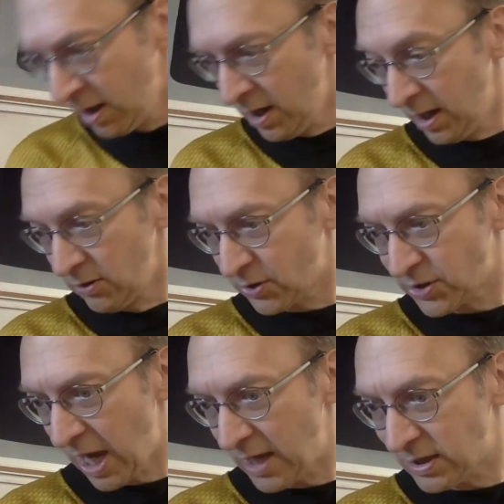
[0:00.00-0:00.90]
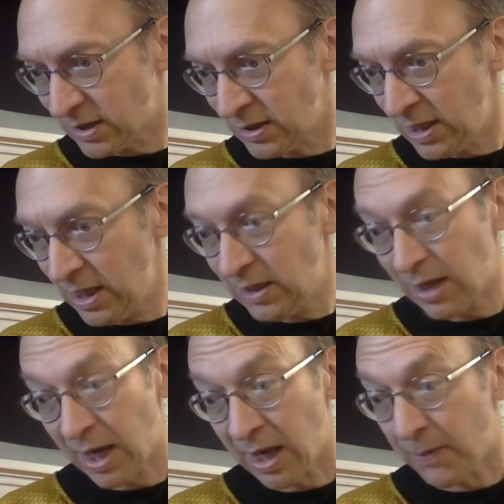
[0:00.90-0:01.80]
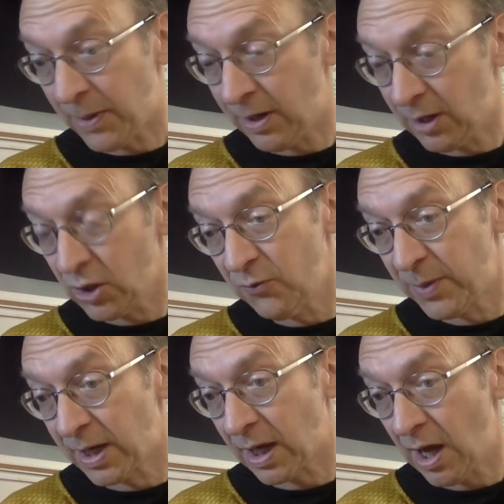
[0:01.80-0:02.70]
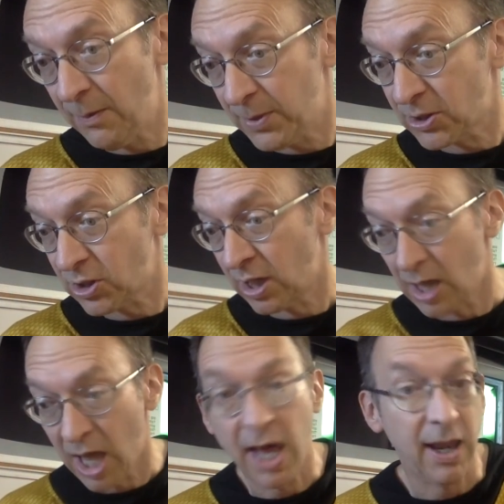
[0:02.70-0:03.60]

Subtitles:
It looks nice and neat, and apparently you've been accomplishing a lot